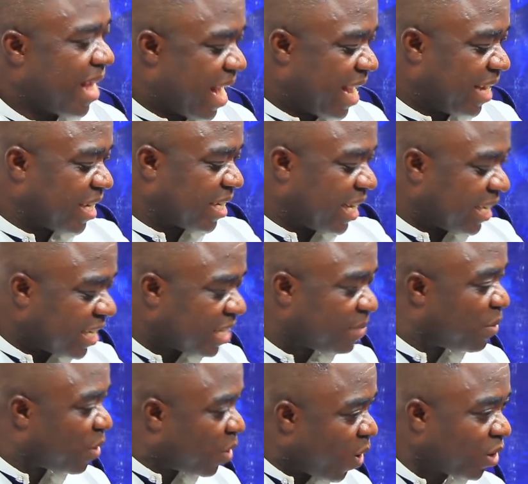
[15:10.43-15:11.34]
And it
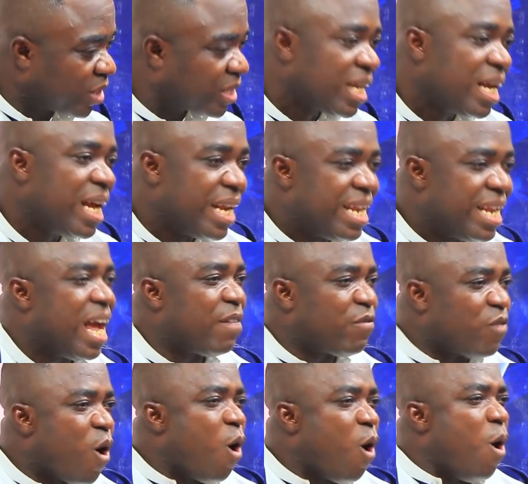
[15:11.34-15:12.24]
is because they
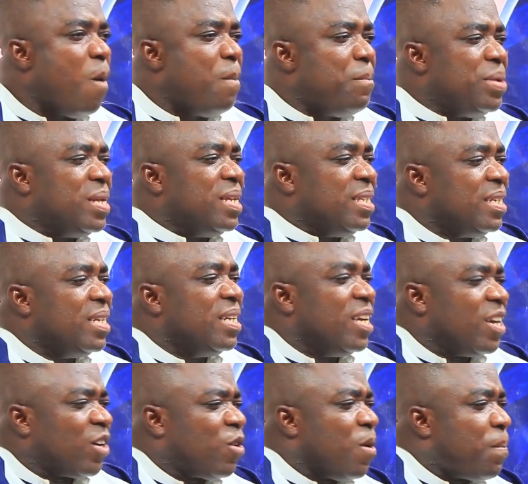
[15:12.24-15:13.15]
have all been
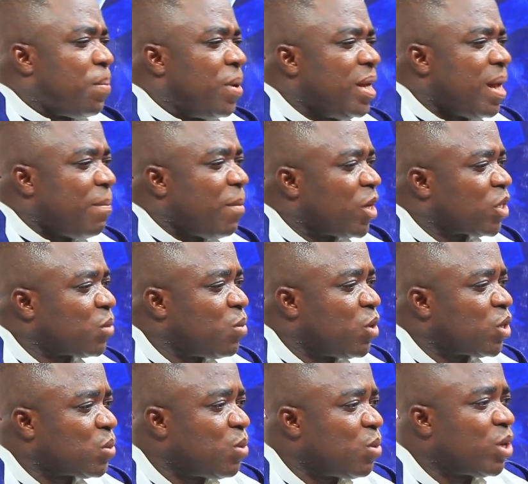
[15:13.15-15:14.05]
complaining about
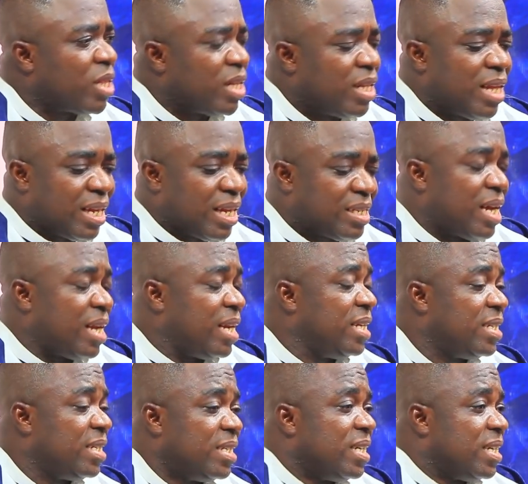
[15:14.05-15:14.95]
small things that
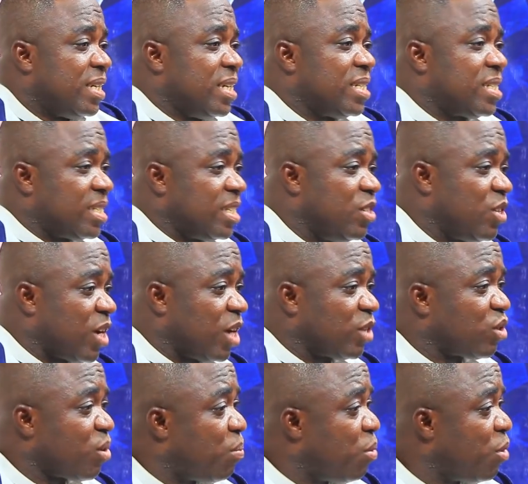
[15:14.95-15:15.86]
actually this thing you
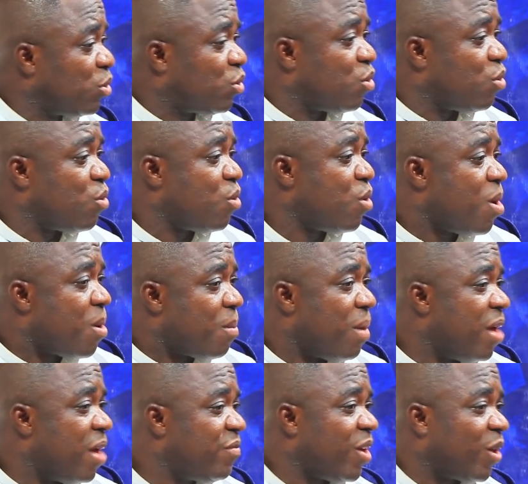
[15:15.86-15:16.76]
can support to.
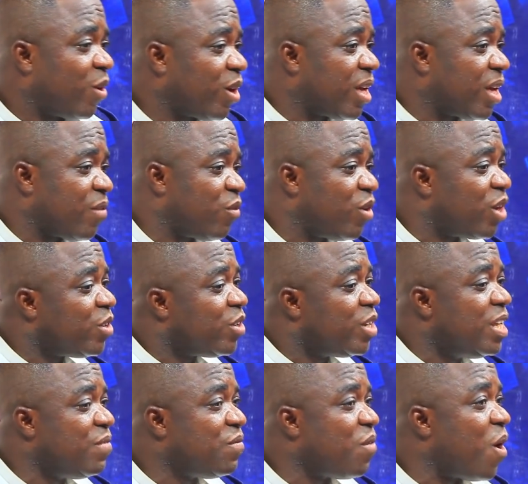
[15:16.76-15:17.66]
But if you are not careful when
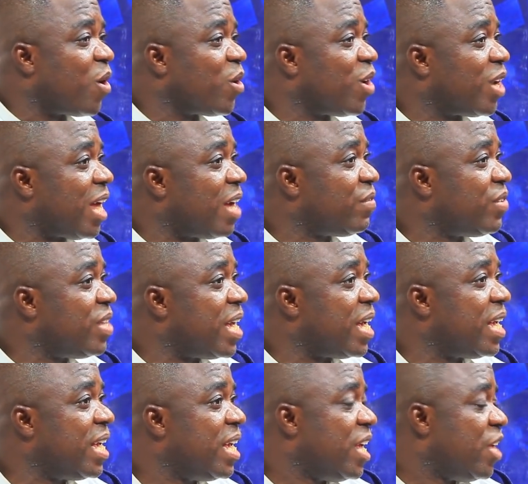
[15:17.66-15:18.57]
you live all your life
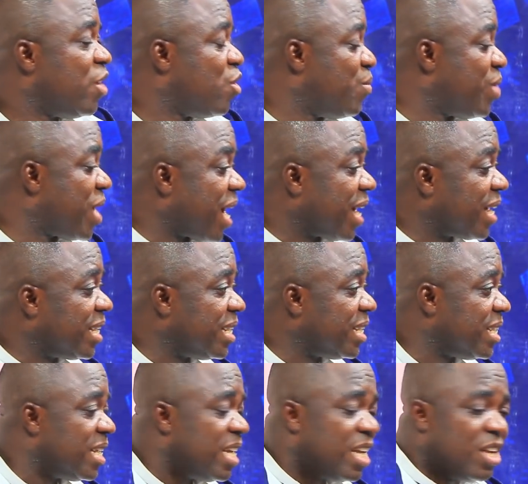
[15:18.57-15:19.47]
here, you'll be hungry.